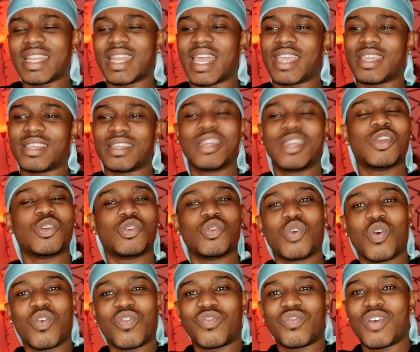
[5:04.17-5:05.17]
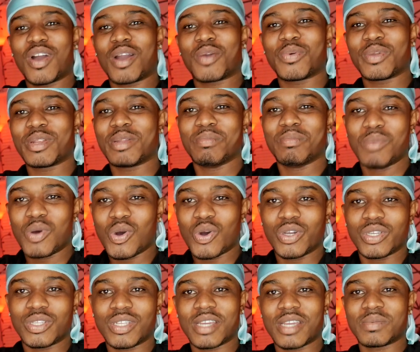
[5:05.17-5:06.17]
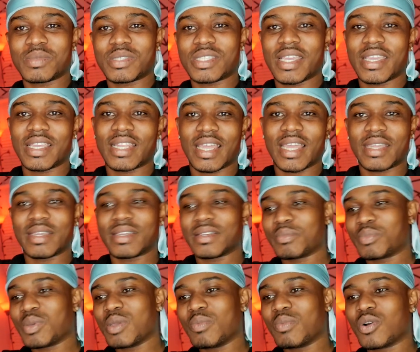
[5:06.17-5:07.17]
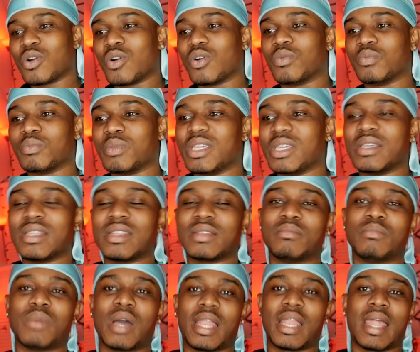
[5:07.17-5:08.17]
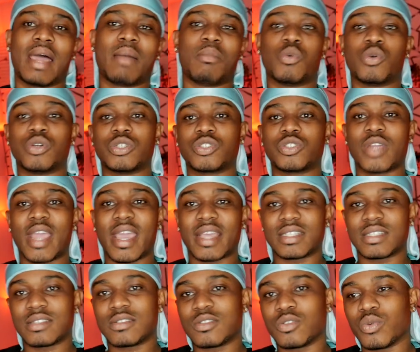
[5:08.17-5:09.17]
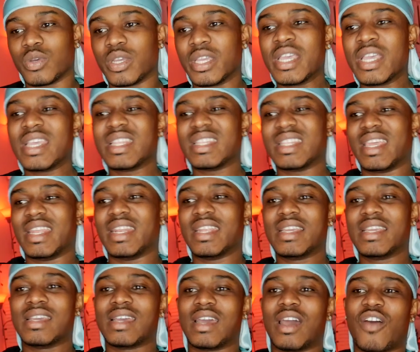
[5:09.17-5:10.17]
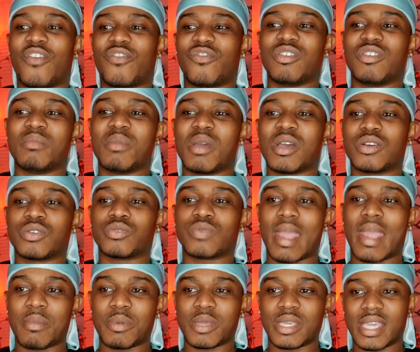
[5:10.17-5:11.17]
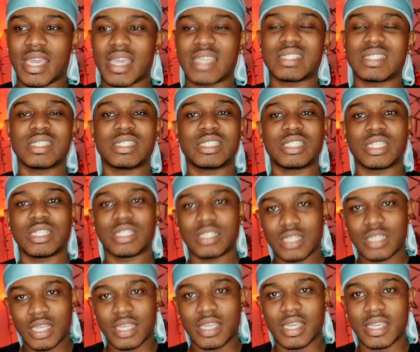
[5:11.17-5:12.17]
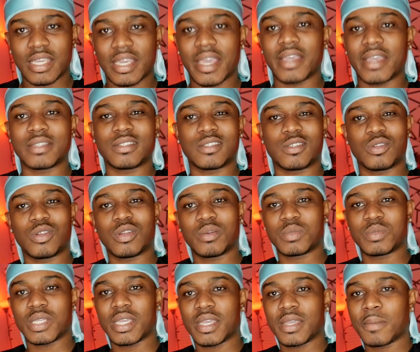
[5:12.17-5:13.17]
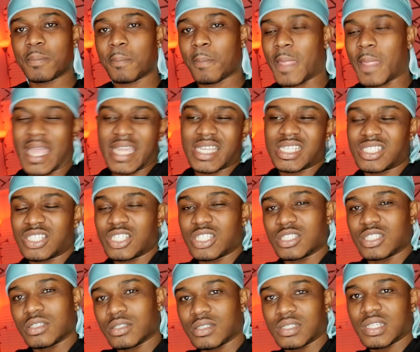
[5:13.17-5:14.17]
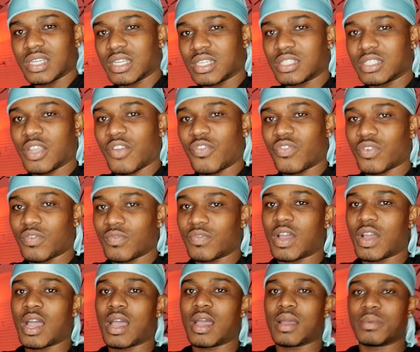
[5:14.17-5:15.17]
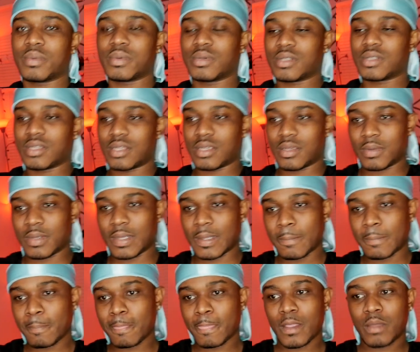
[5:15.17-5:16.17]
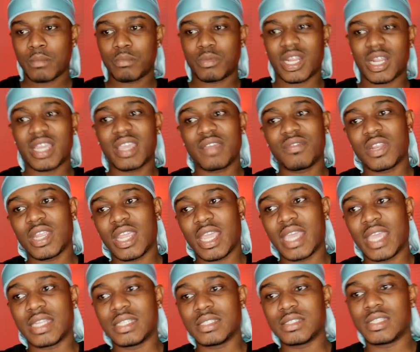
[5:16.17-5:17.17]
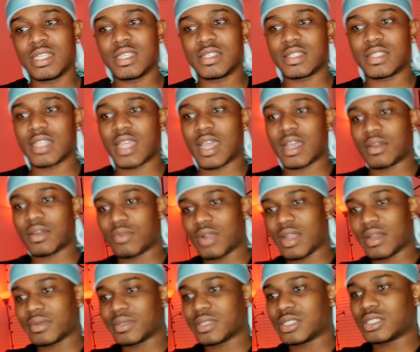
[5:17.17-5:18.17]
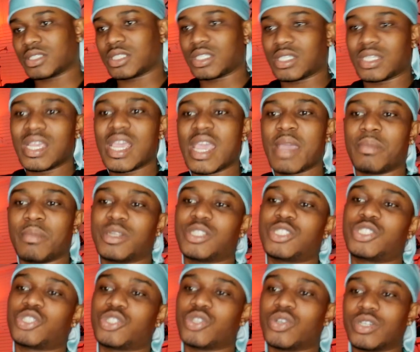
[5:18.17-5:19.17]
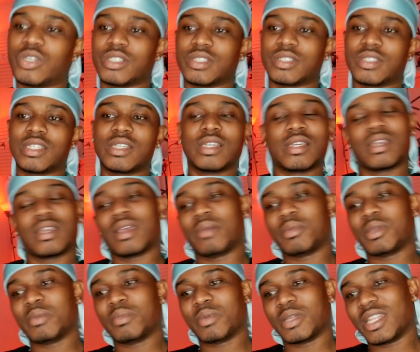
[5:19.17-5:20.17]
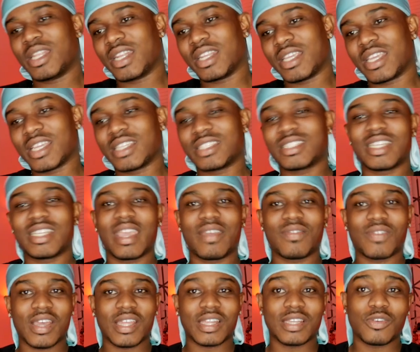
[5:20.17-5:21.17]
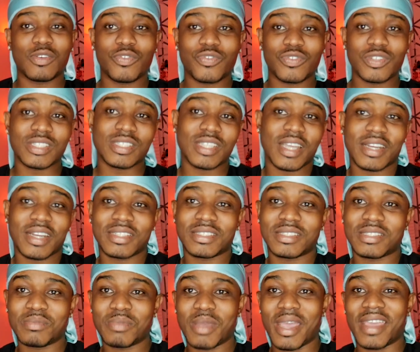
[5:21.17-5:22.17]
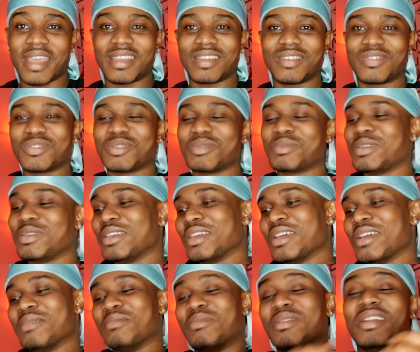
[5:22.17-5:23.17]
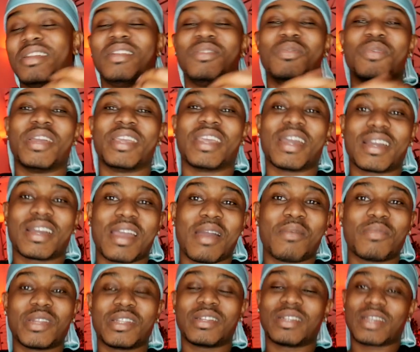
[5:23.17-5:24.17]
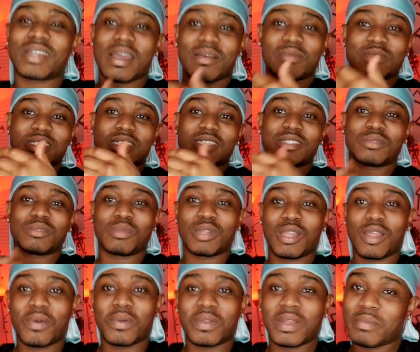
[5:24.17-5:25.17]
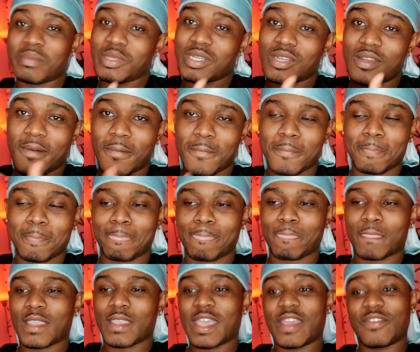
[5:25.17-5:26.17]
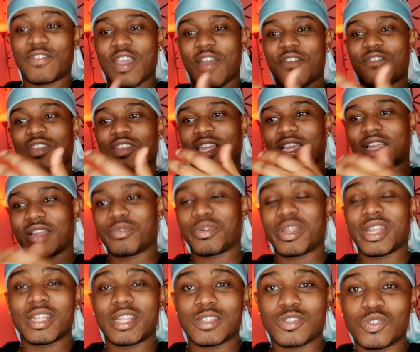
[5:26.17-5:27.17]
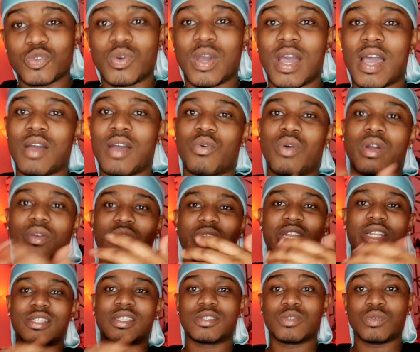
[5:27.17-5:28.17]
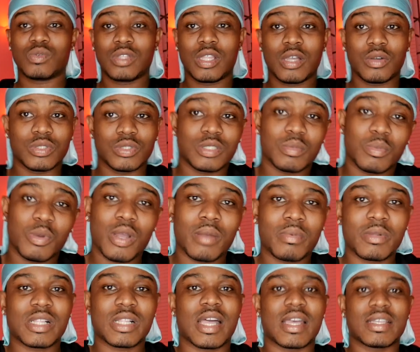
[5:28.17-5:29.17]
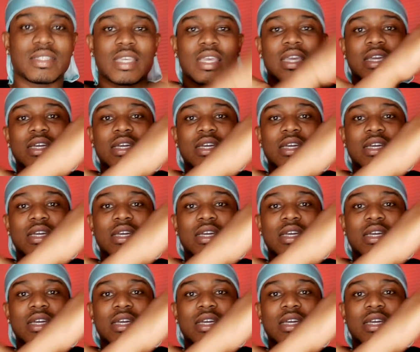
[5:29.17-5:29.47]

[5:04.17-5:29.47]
Like, you gonna fuck with it more. You know what I'm saying? Like, people gonna be a lot more attracted to it than a female rapping gangster shit, looking gangster. You know what I'm saying? Like, it's just a different vibe. I mean, but I give it an 8. It's decent. I can rock with this shit, but it's short. I mean, but then again, she gave y'all a little freestyle because she back. You feel me? But anyway, y'all comment in the comment section below and let me know if y'all feel like I rated it too high or I rated it too low. It's your boy Upper Class.